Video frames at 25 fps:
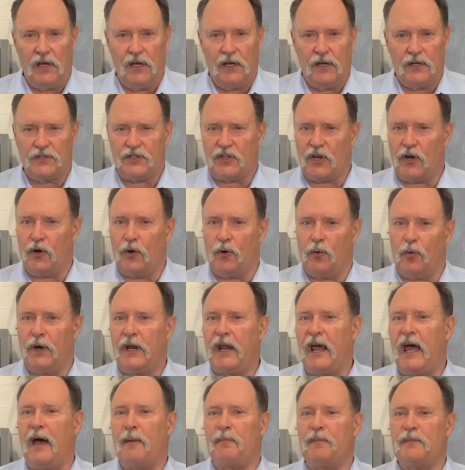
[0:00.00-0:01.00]
So what
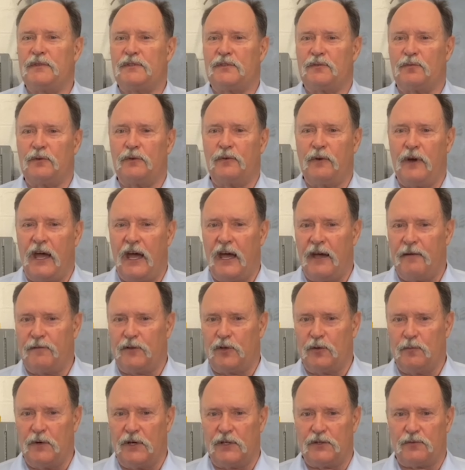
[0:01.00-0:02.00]
happens when we have too
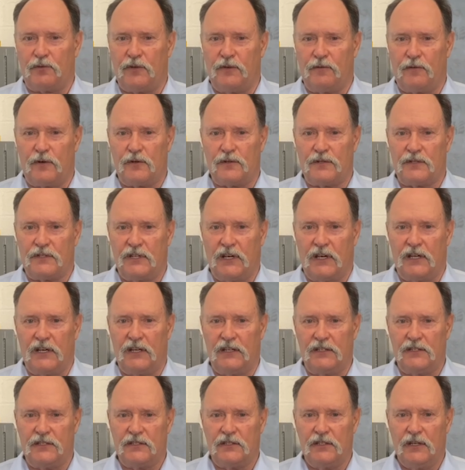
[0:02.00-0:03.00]
much reverse
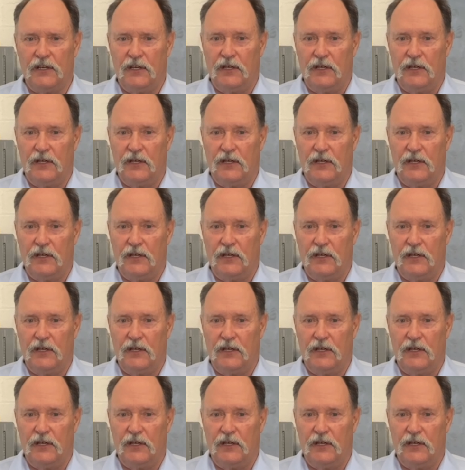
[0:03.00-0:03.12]
tonnage?